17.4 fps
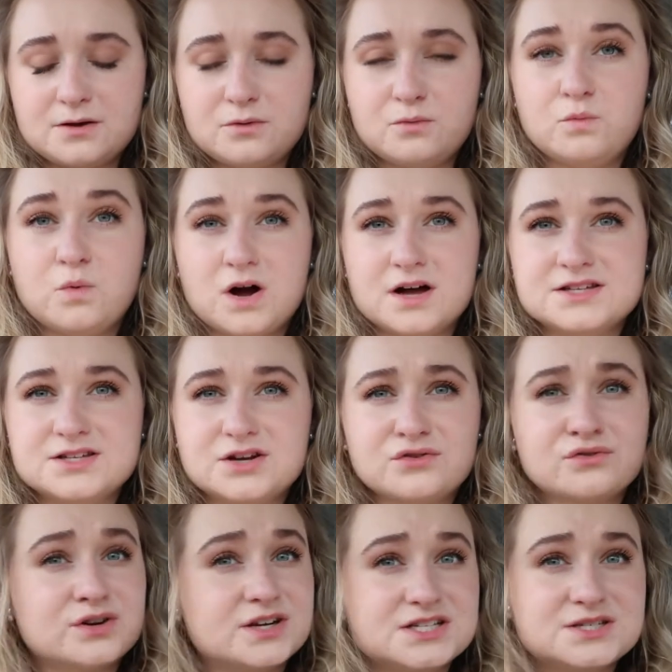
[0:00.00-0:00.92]
was
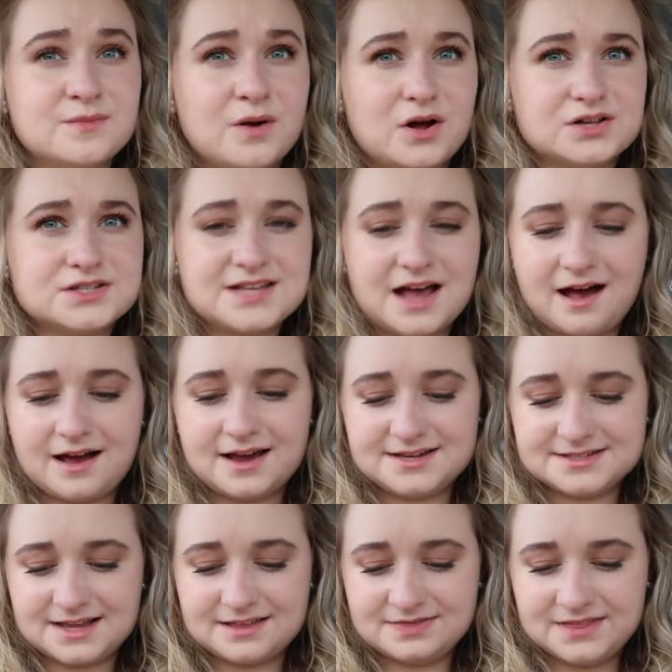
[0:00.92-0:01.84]
a really small
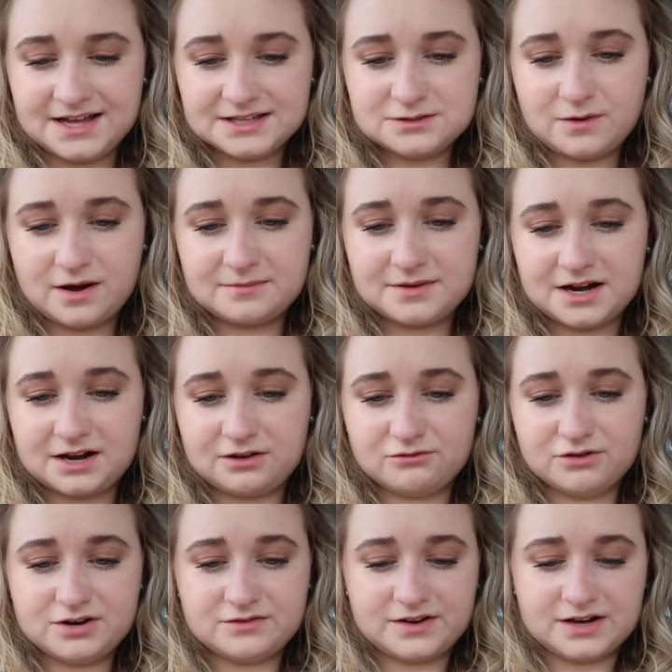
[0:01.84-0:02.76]
size and that's why I'm getting
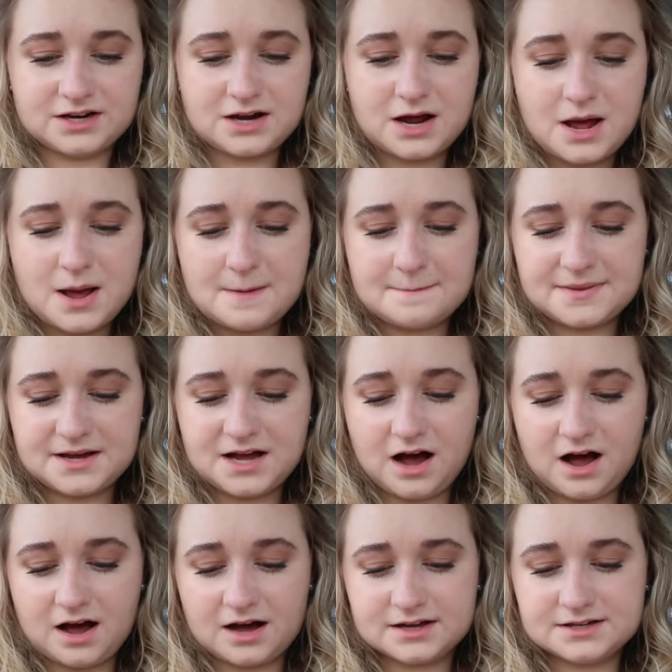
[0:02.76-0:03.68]
rid of it,
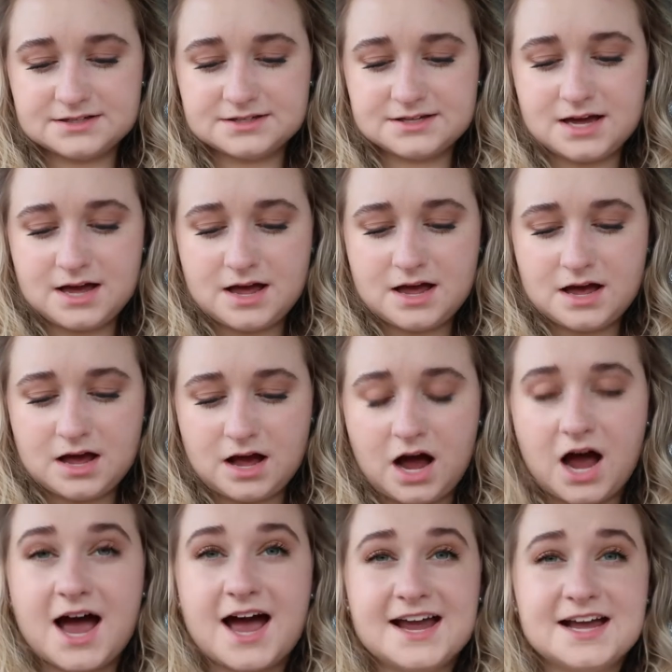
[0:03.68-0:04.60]
because
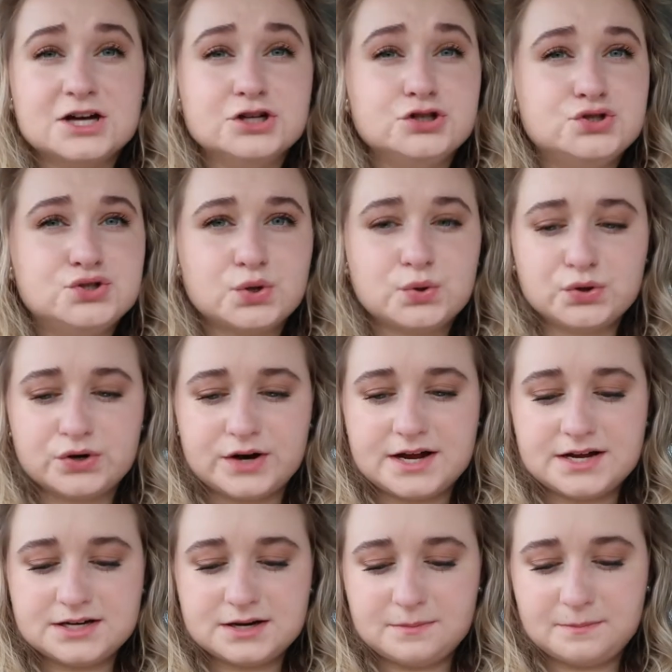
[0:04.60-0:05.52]
I adore
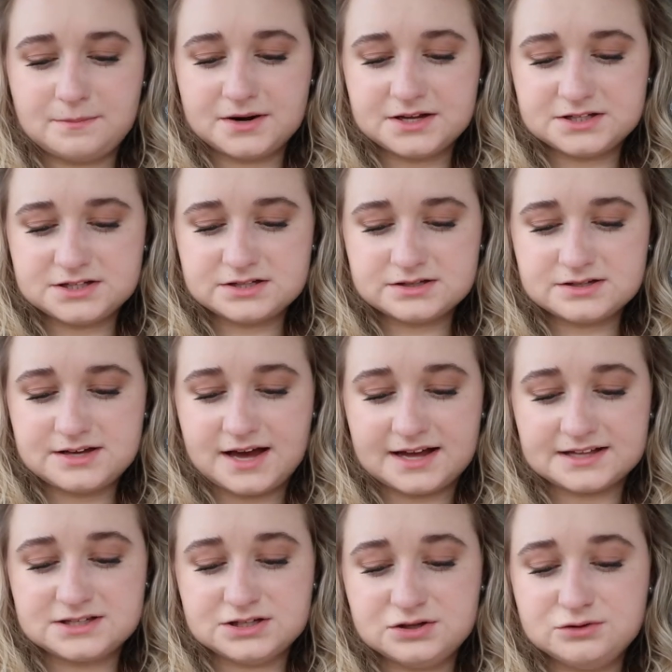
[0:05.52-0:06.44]
it, but it's a
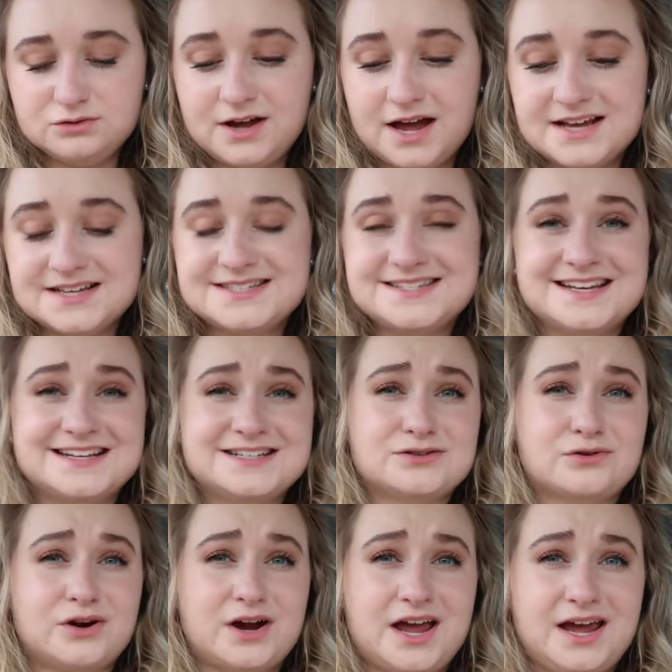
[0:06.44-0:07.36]
UK
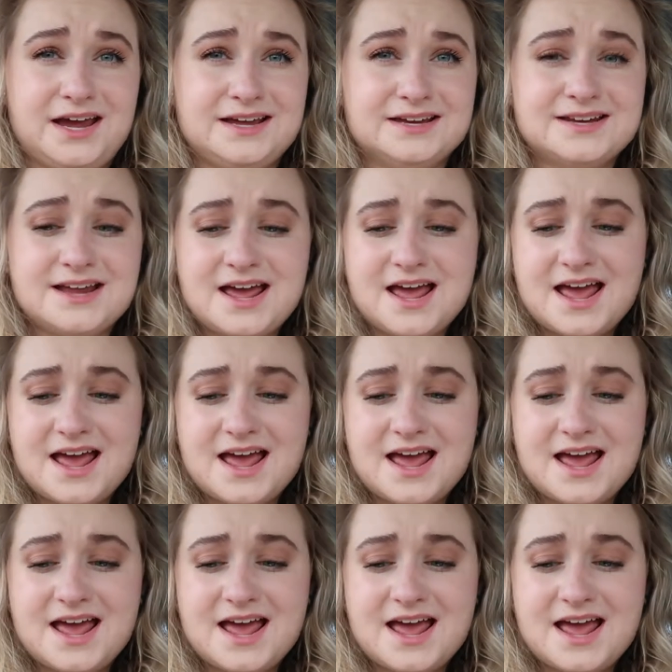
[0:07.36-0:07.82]
6 or 8.